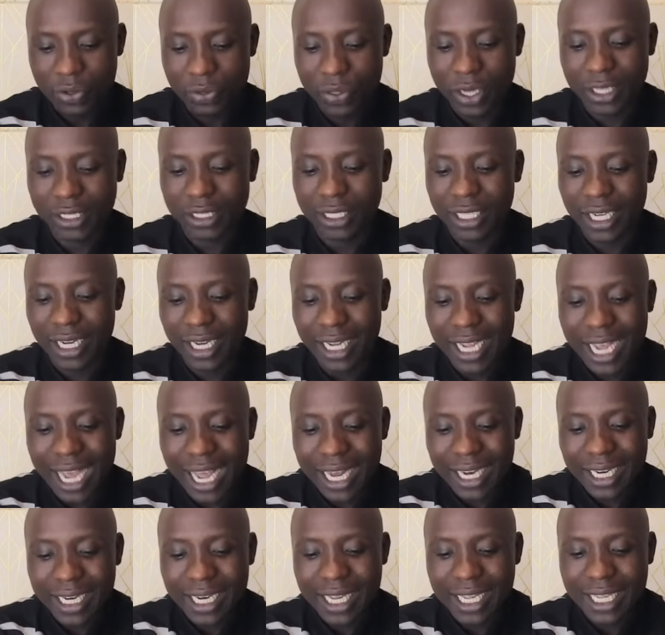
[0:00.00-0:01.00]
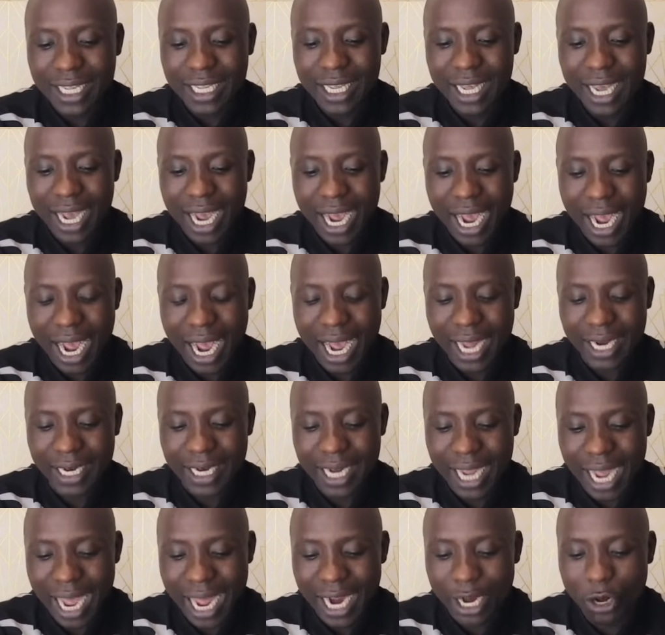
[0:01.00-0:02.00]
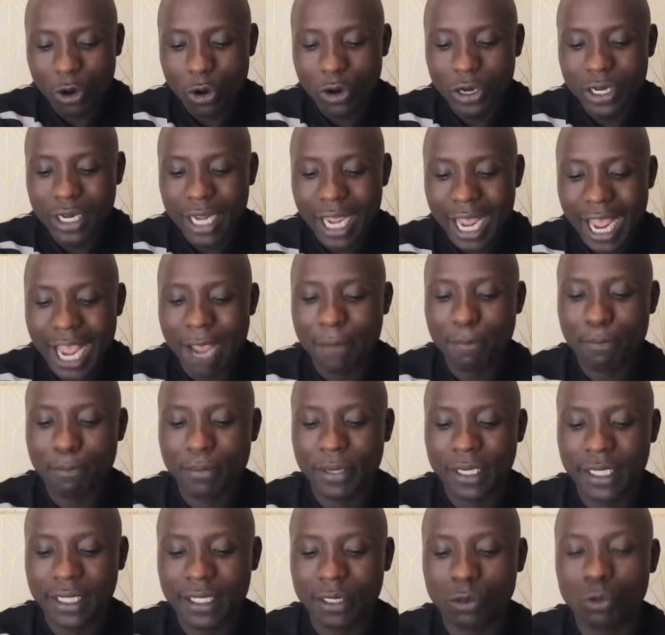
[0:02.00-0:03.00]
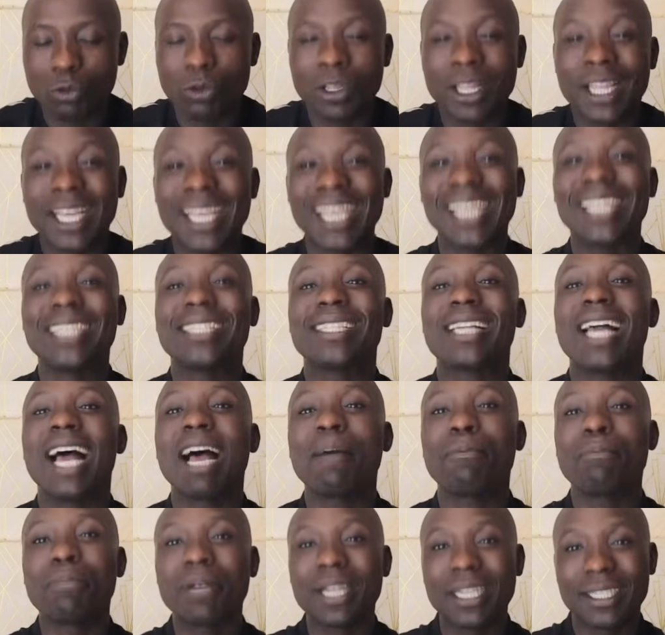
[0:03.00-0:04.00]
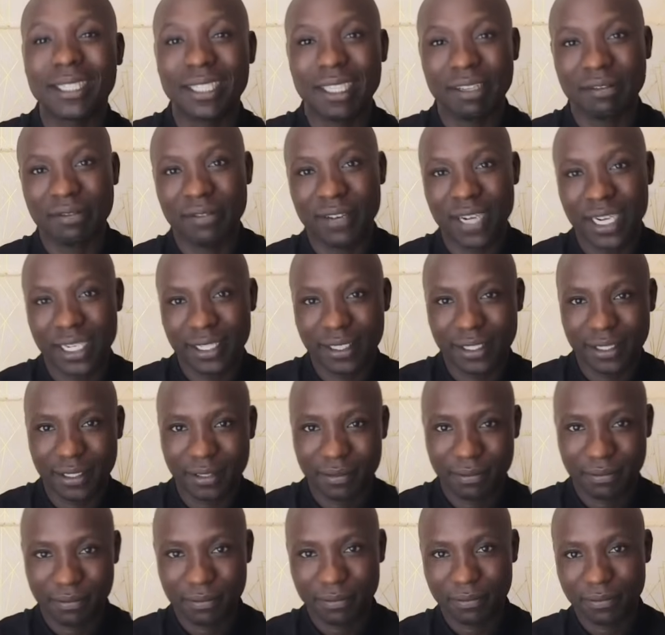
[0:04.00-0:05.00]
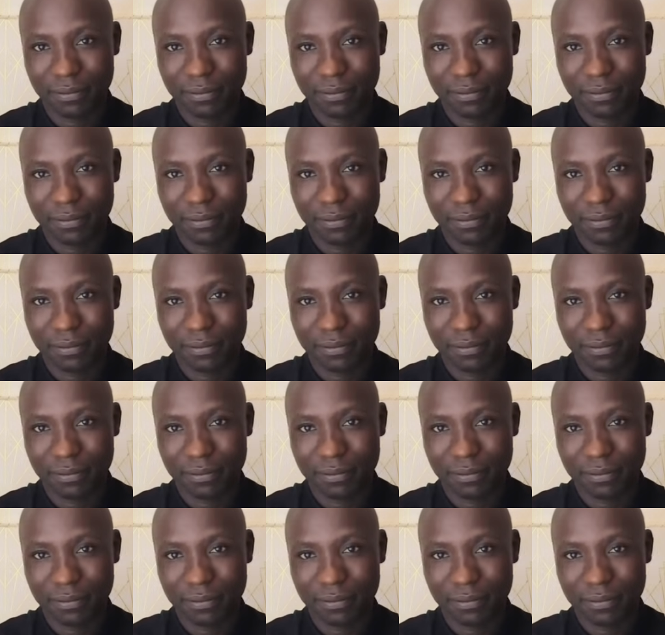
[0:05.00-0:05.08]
that Rigathi had annoyed MPs with his abrasiveness.